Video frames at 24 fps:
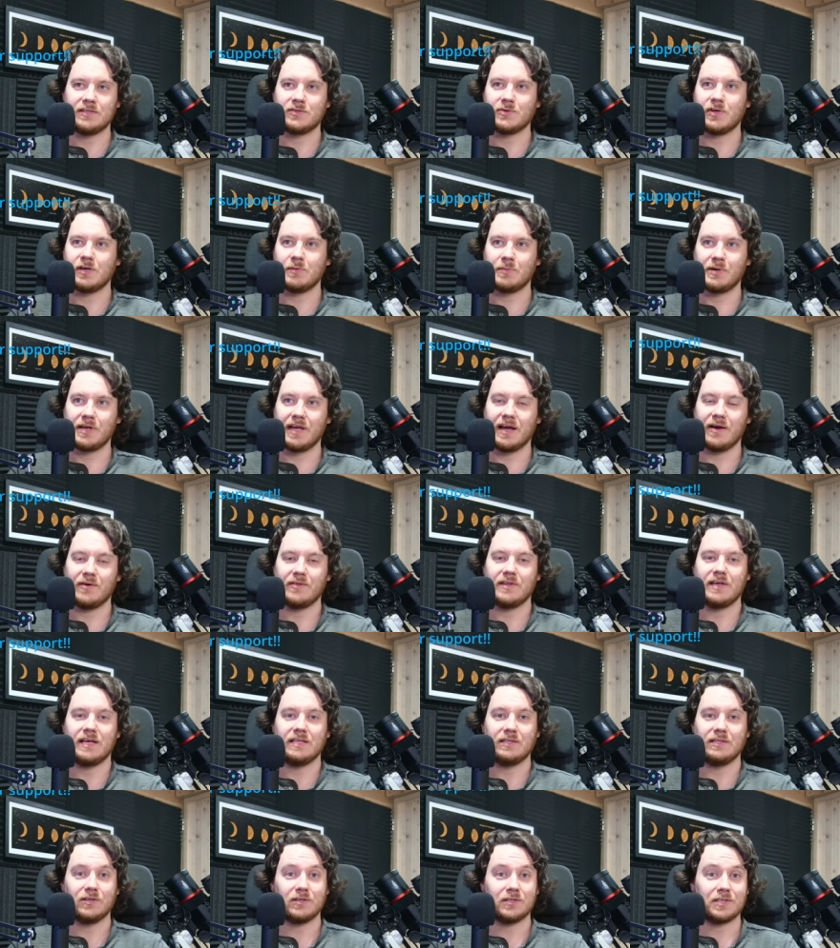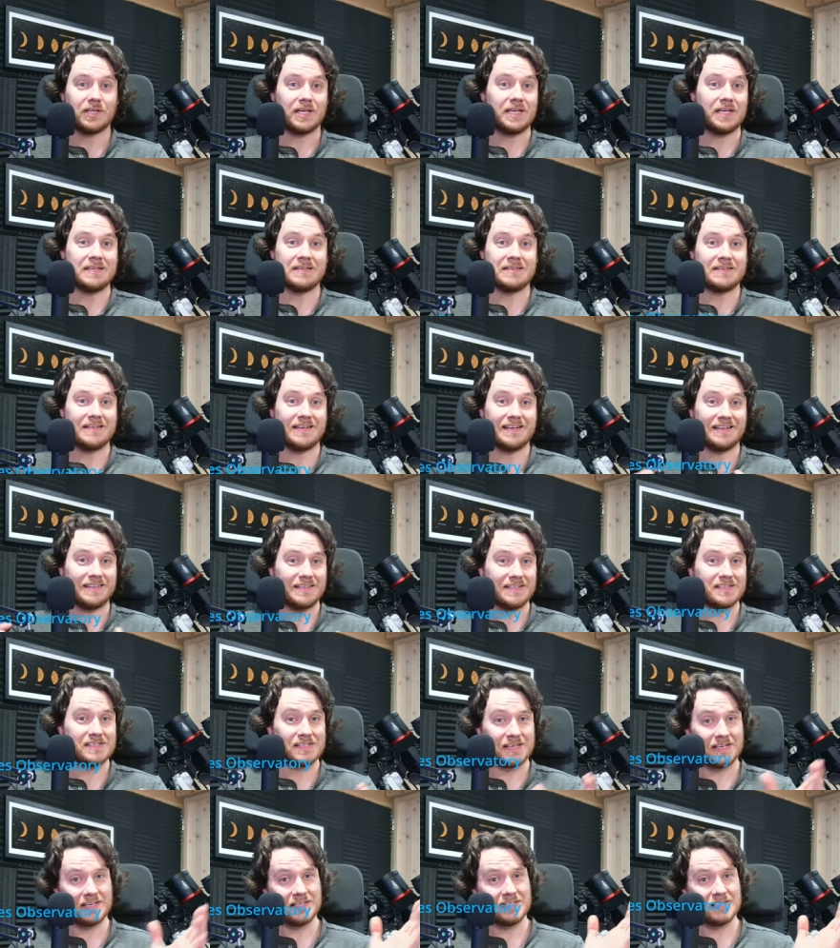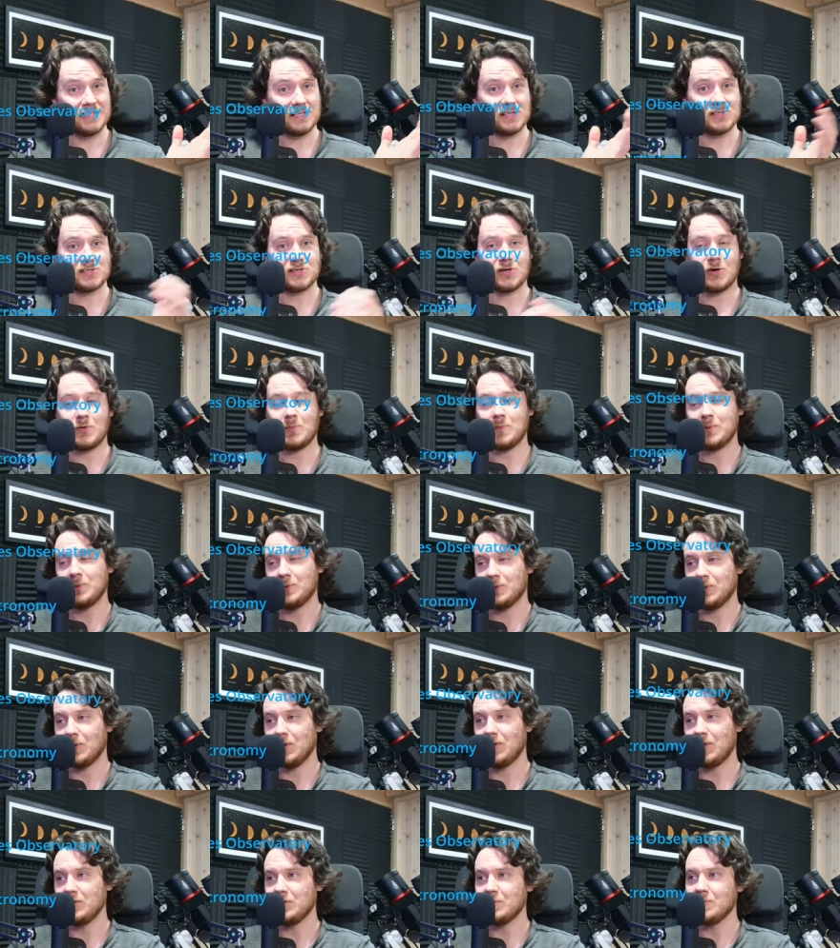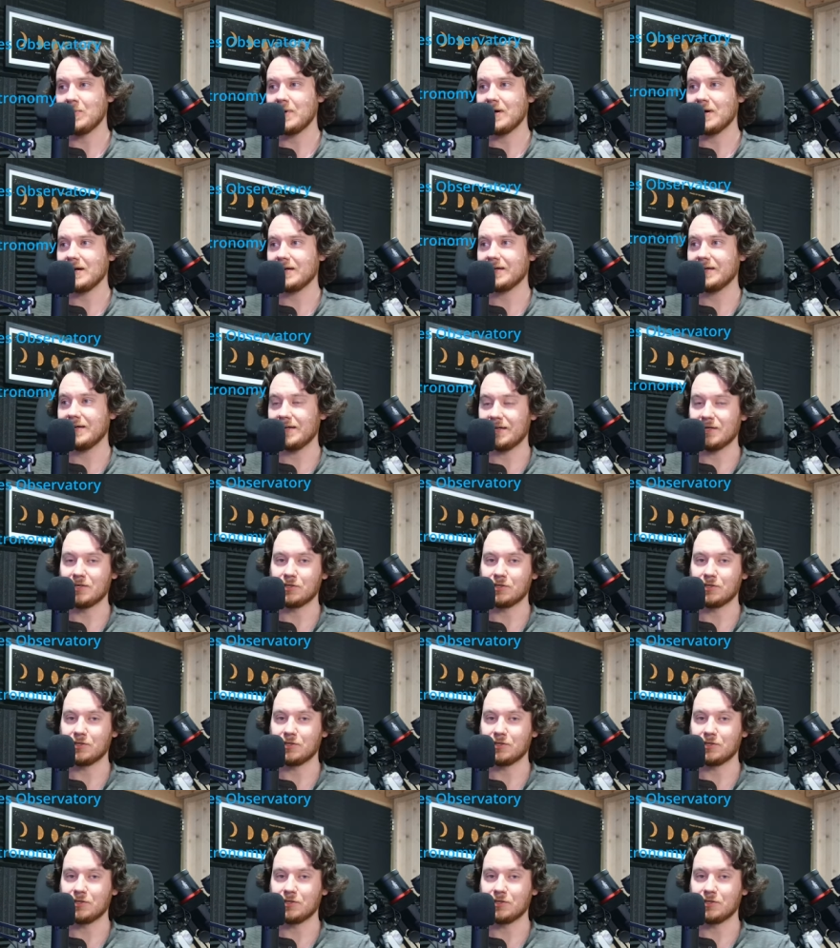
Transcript: to anybody out there looking at this kind of telescope on the market.